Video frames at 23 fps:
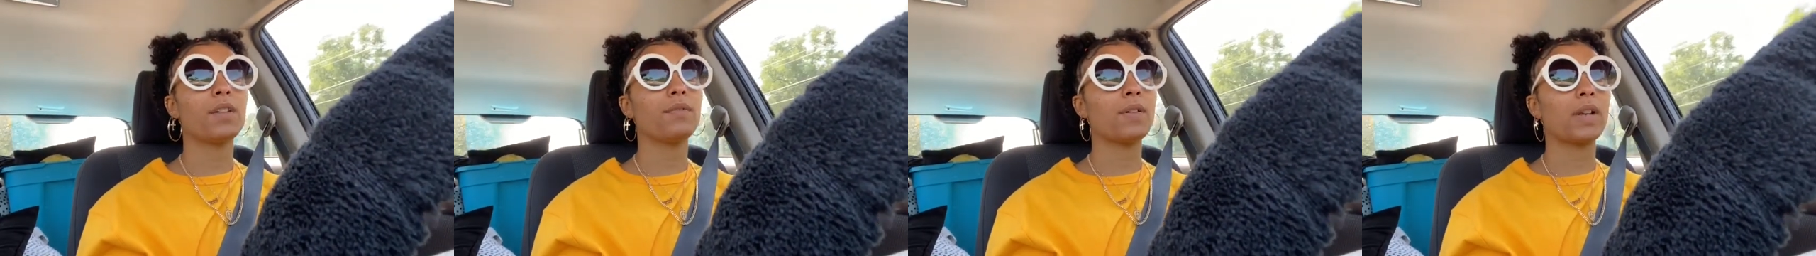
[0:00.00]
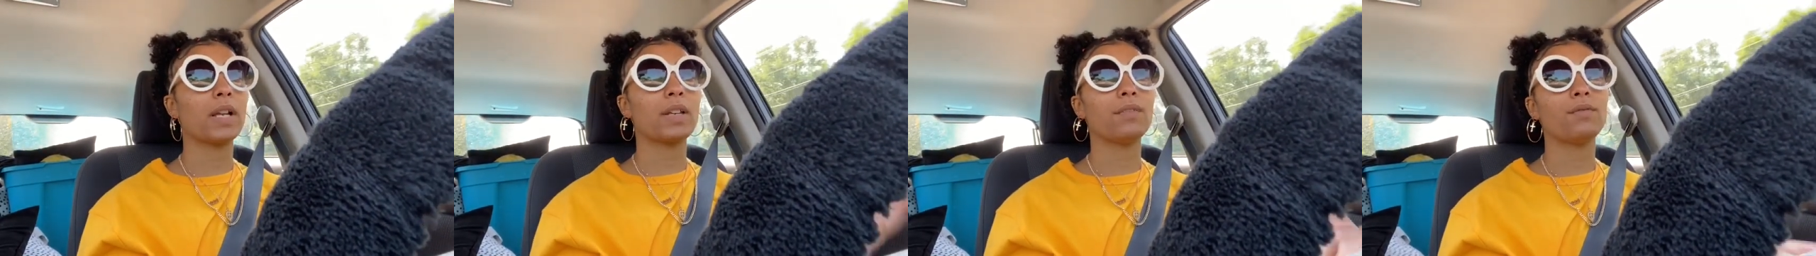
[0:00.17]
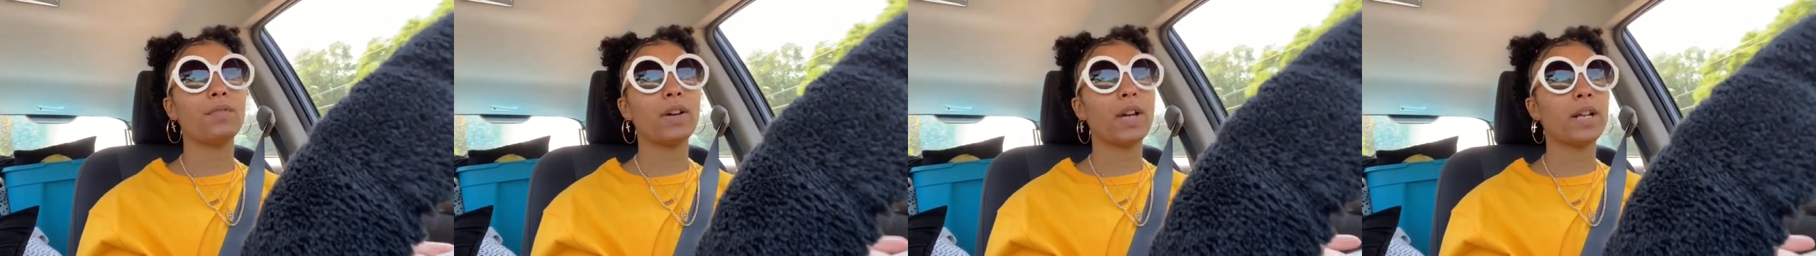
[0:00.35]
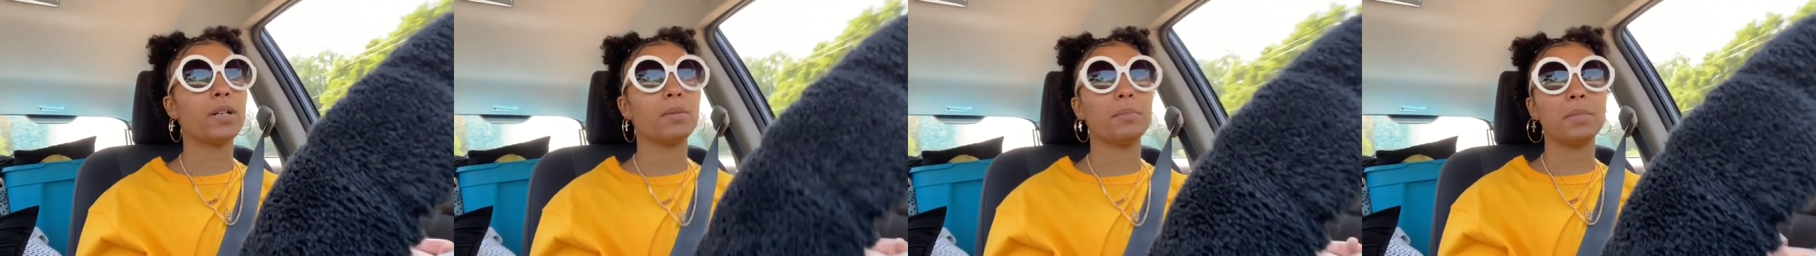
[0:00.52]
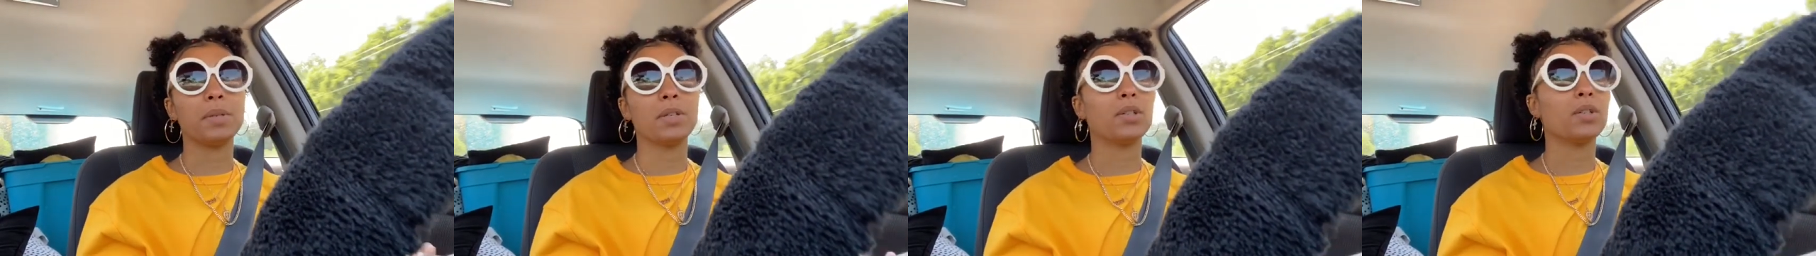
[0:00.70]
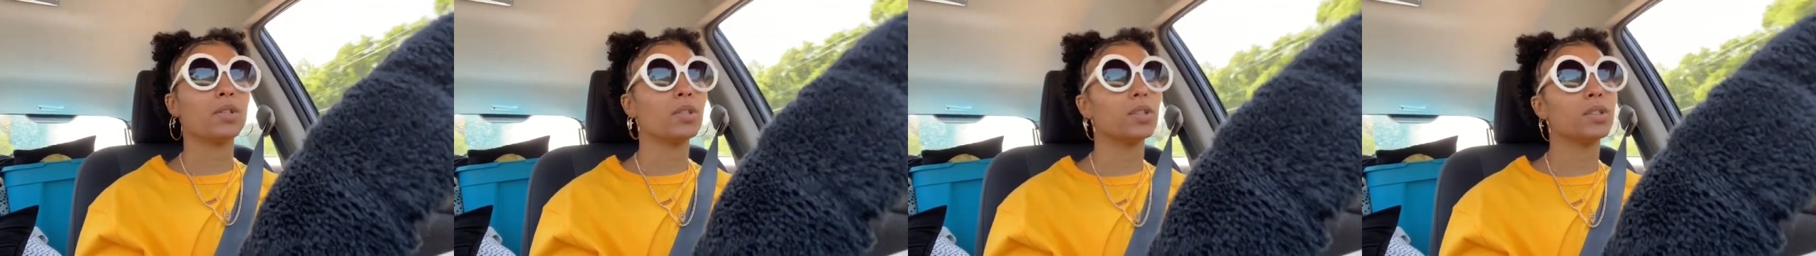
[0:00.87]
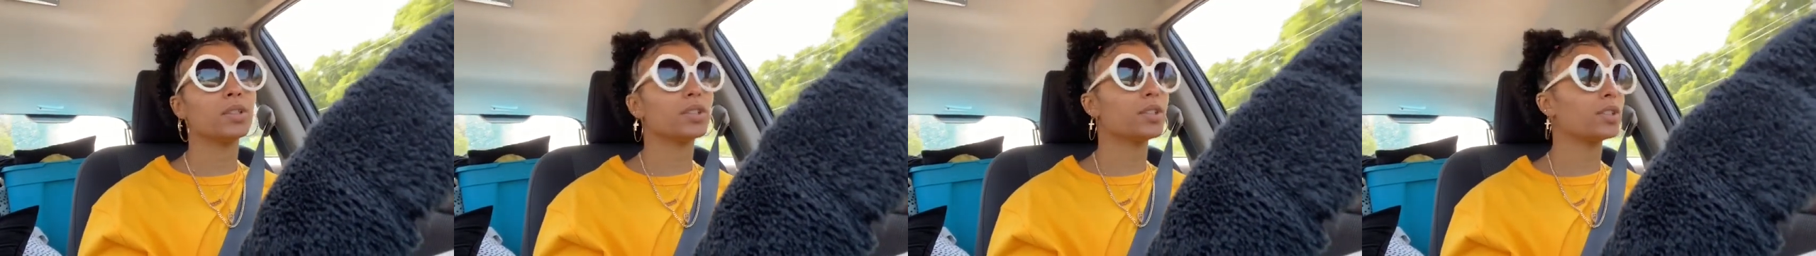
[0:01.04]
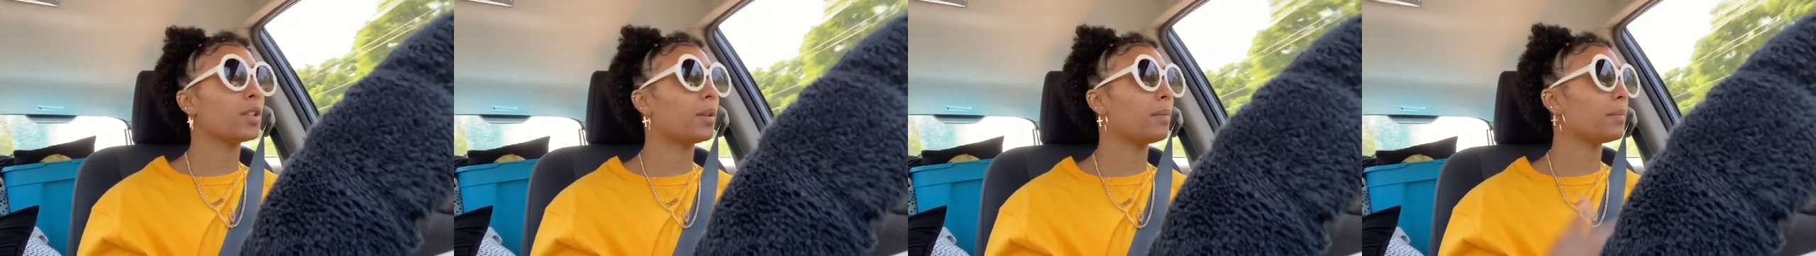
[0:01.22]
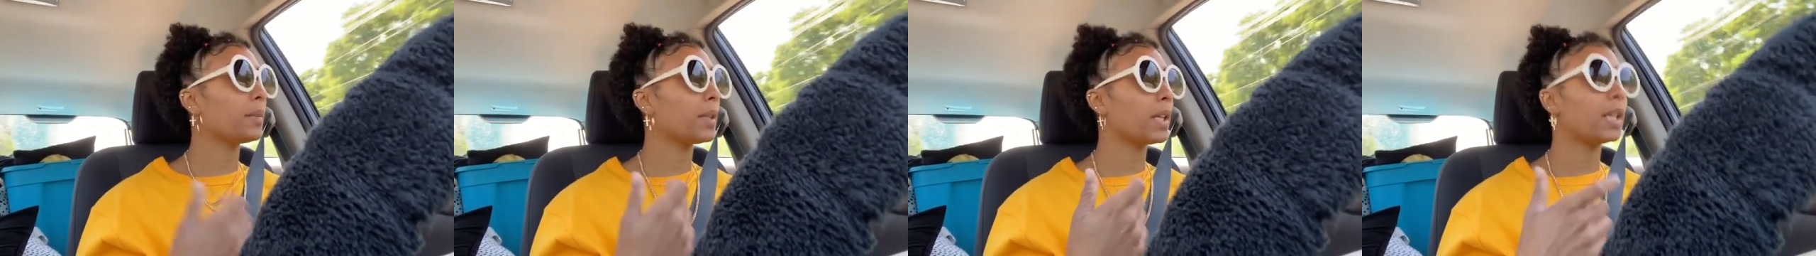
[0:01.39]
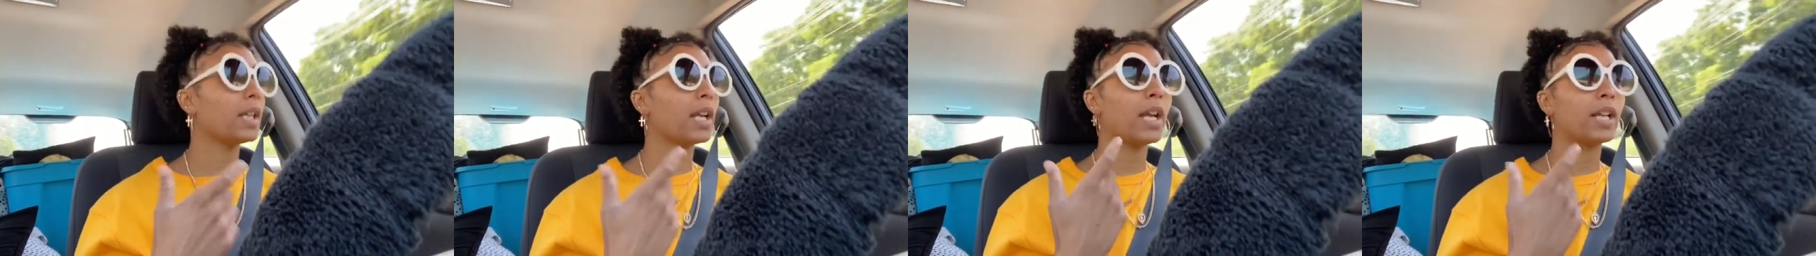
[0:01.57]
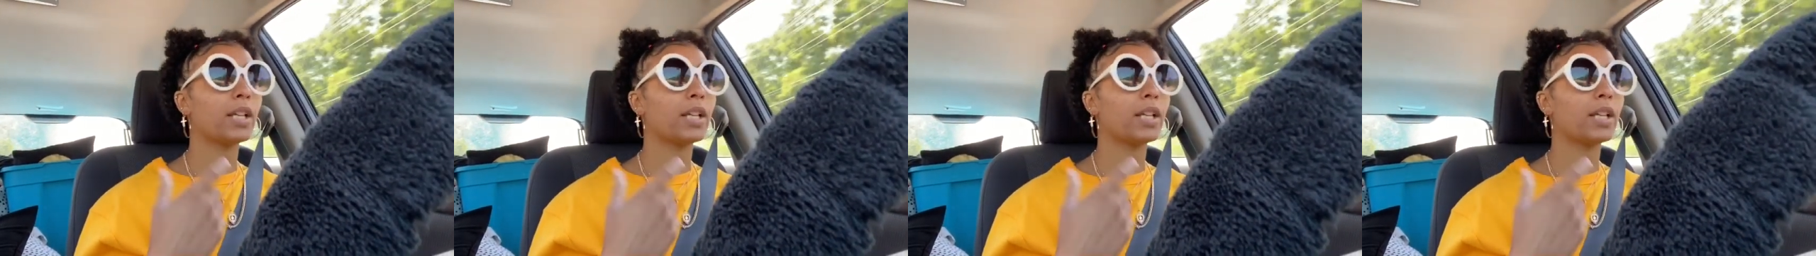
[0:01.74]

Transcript: If I can find a mirror or something,